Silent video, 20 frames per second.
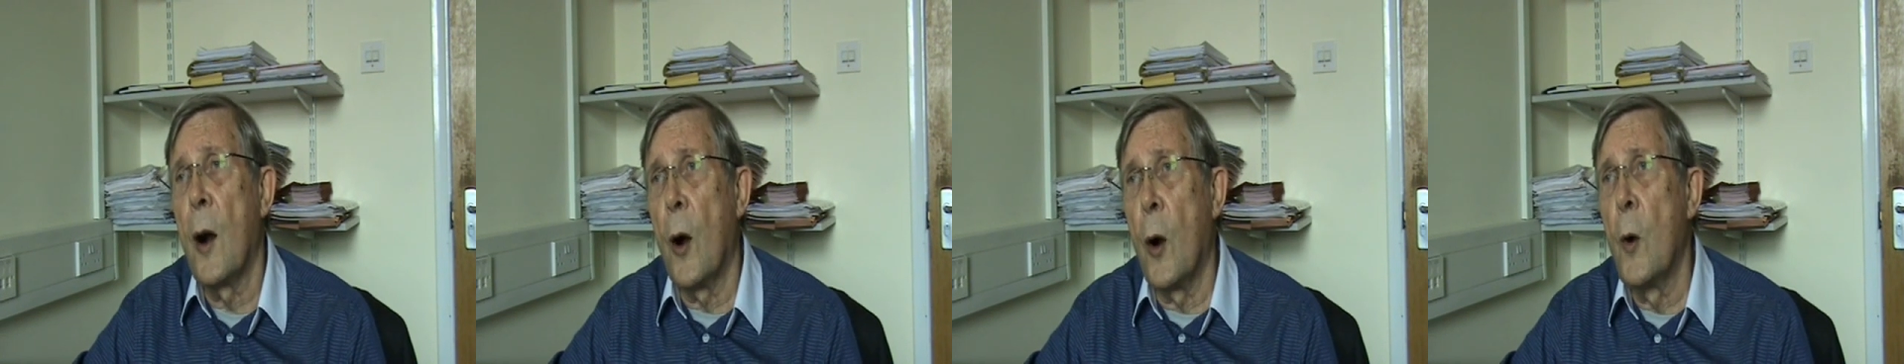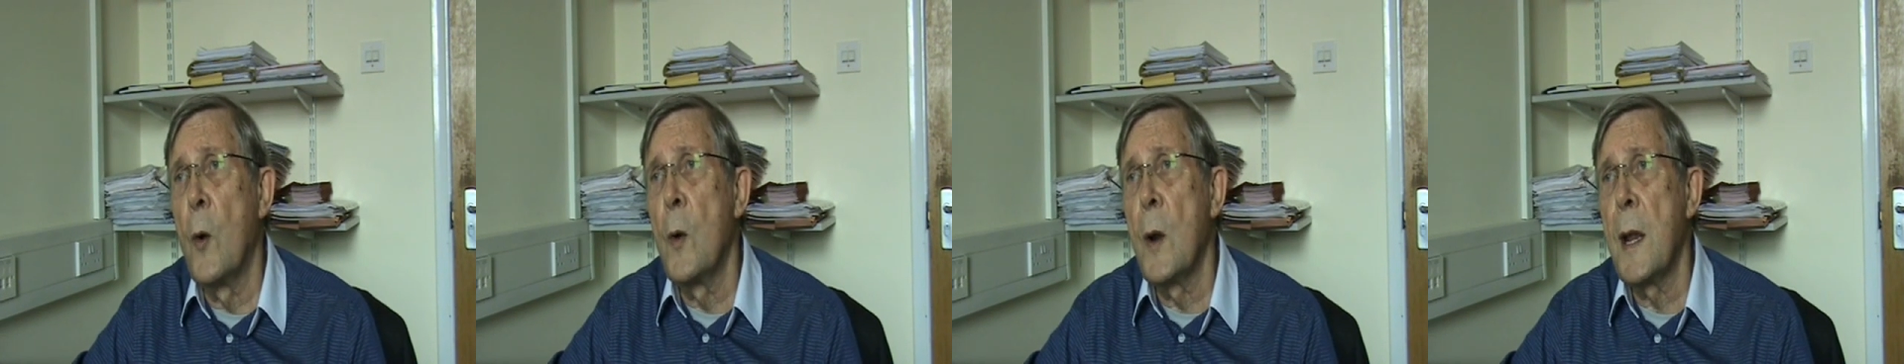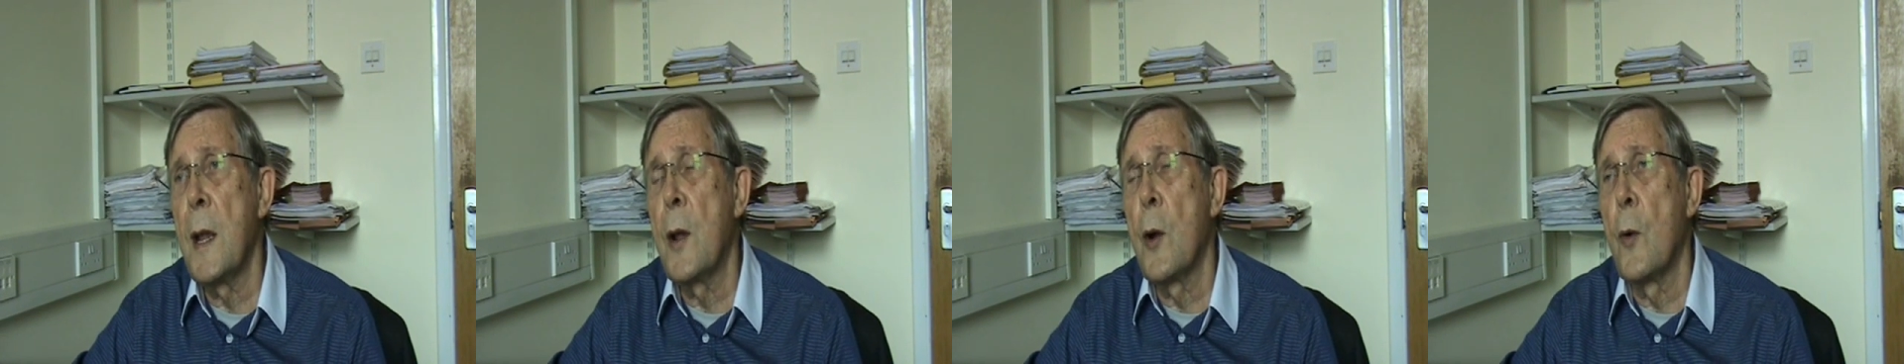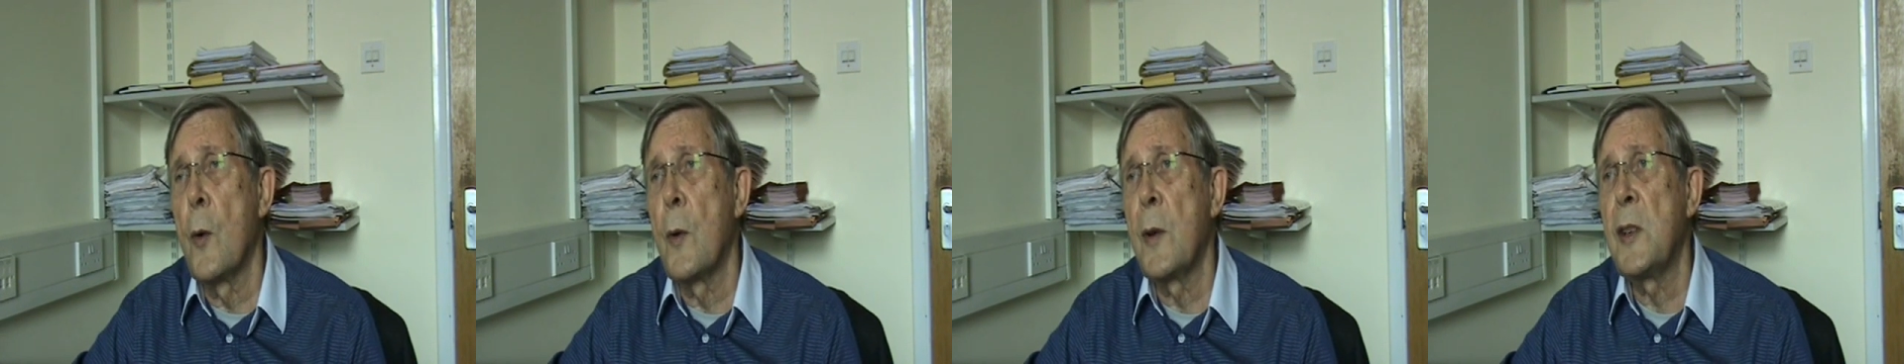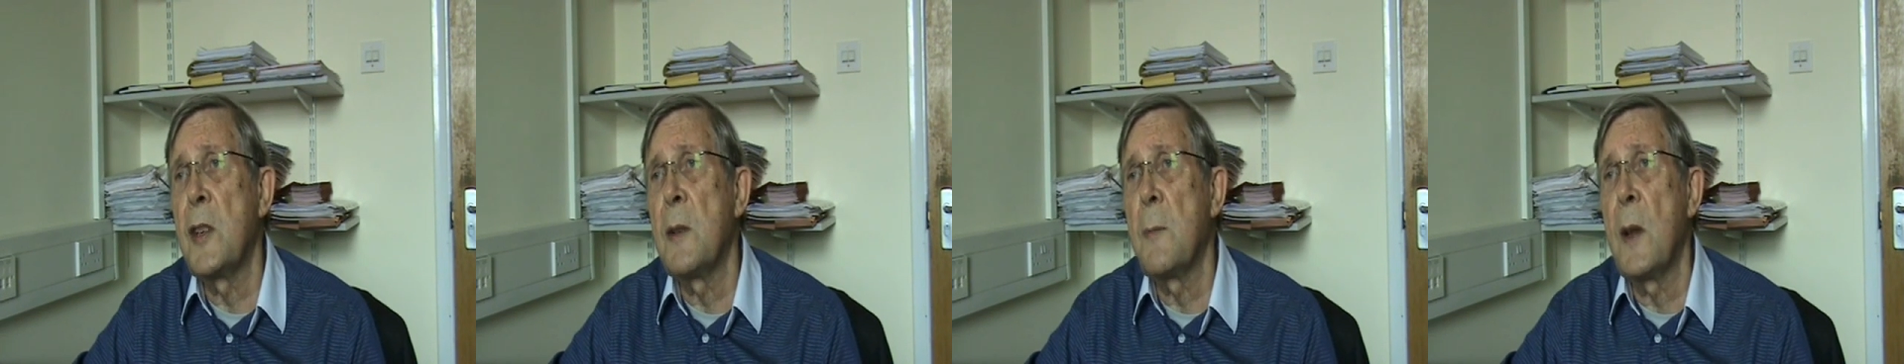only
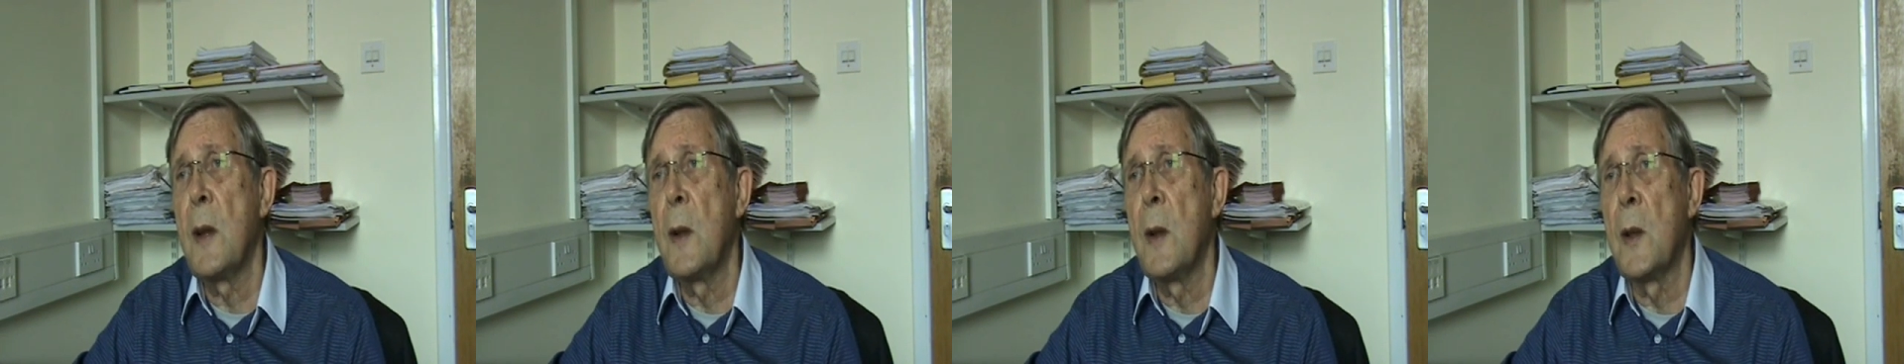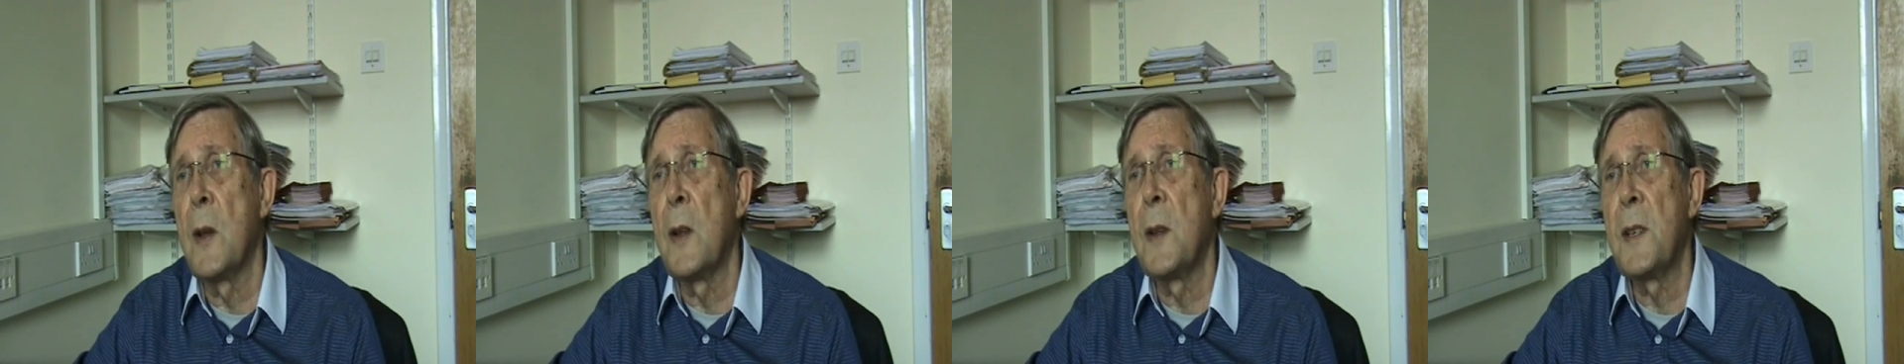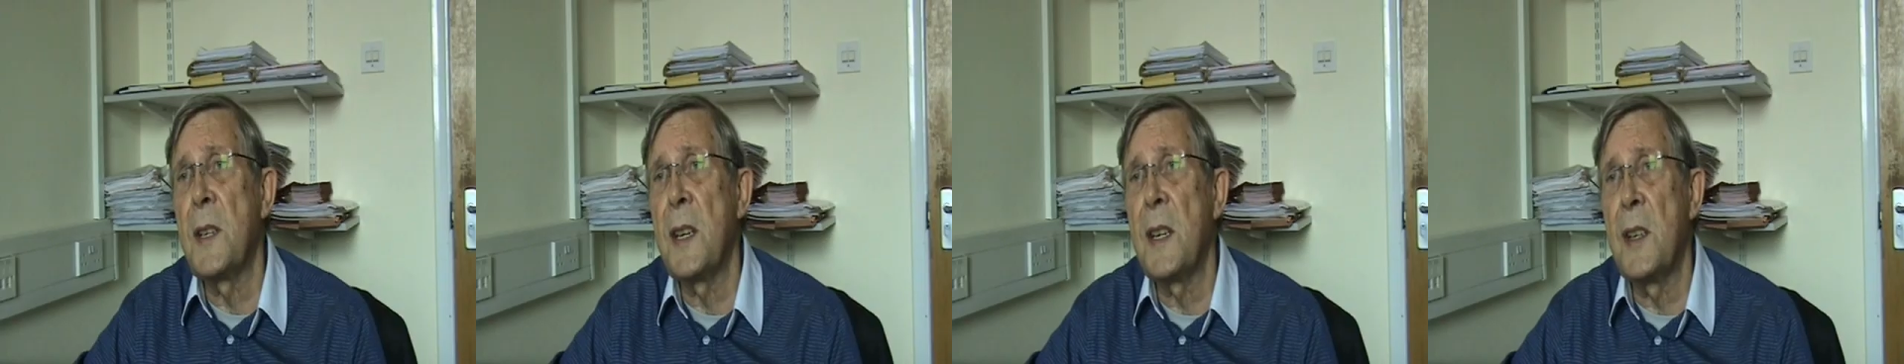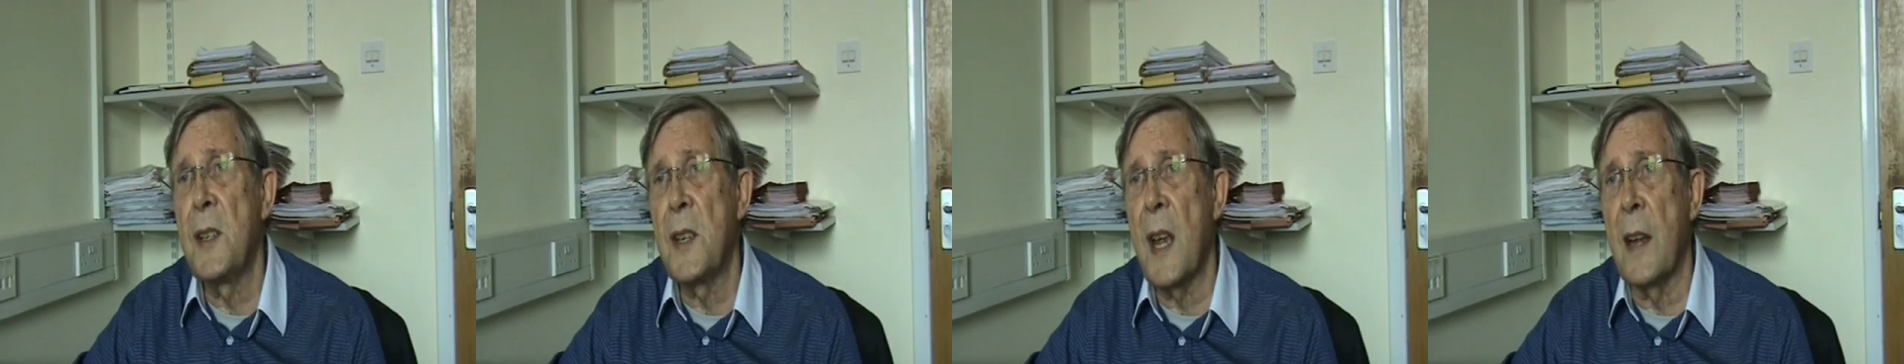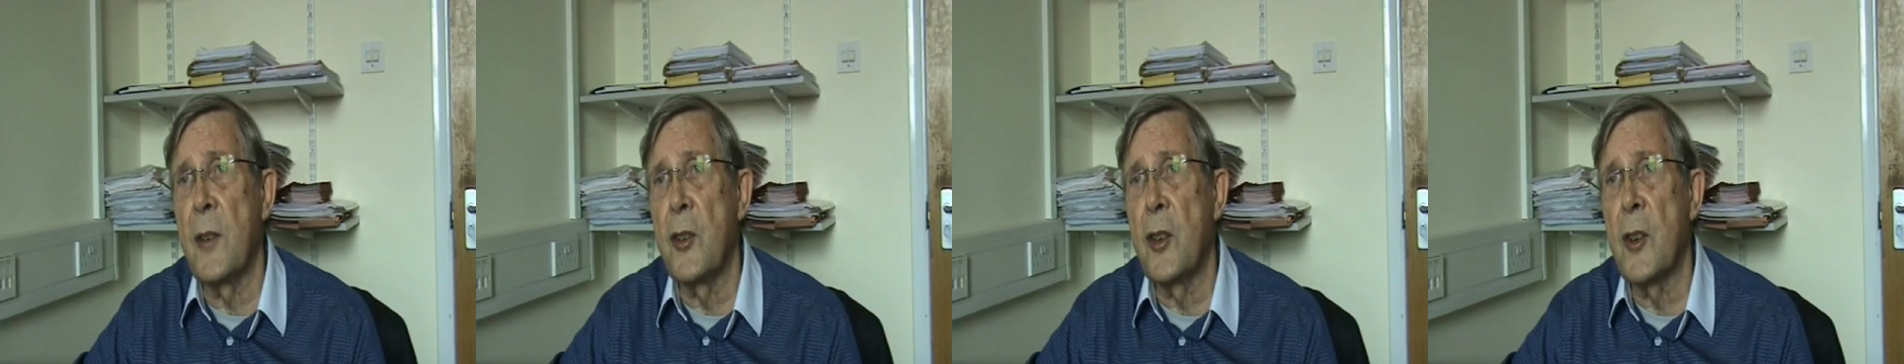going to be learnt
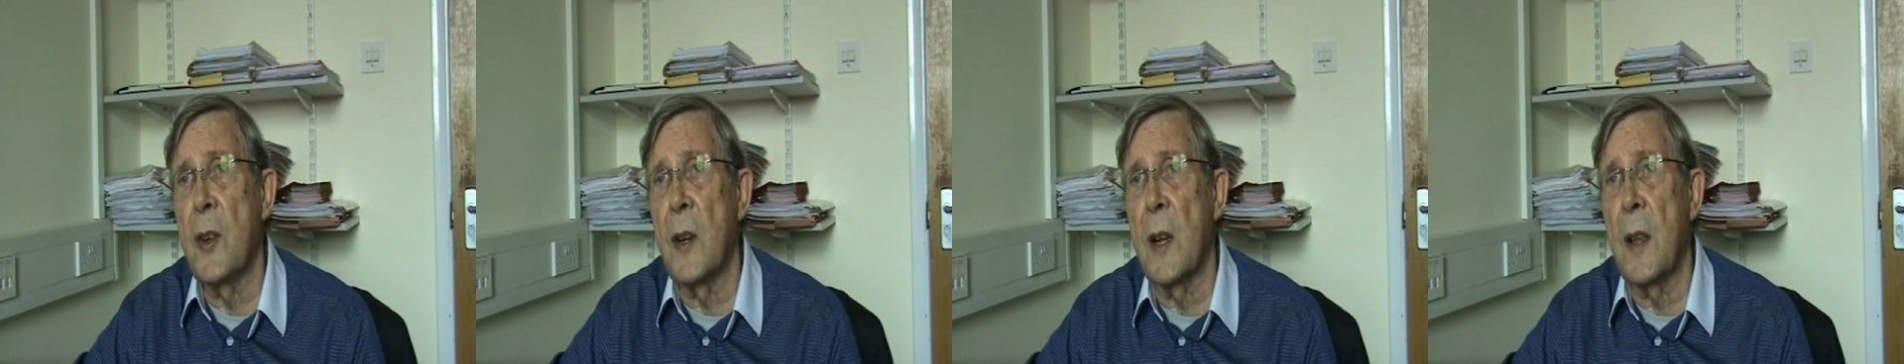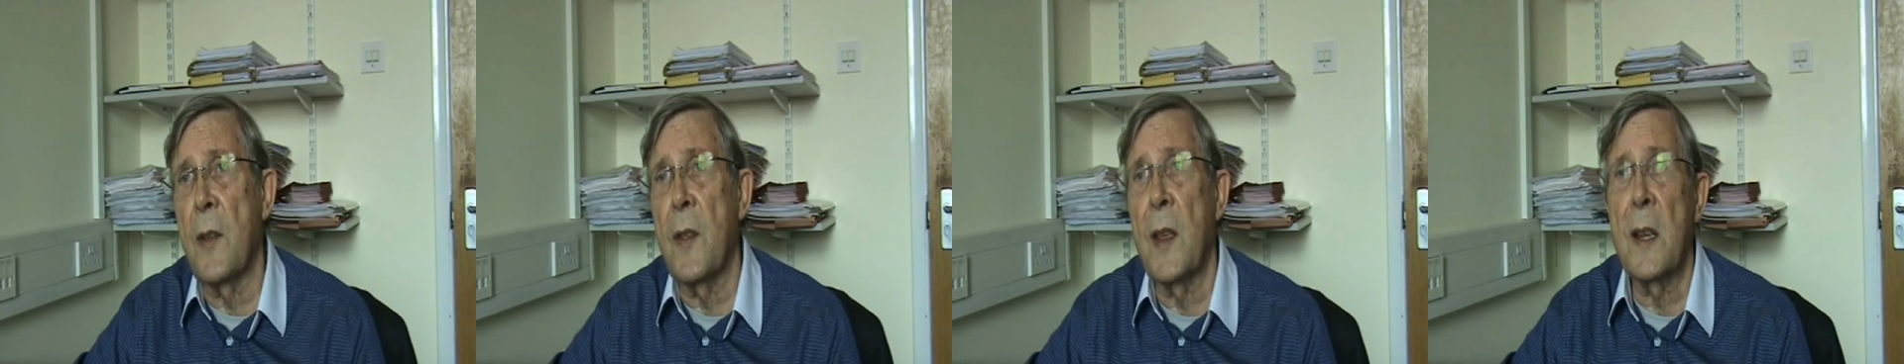intentionally.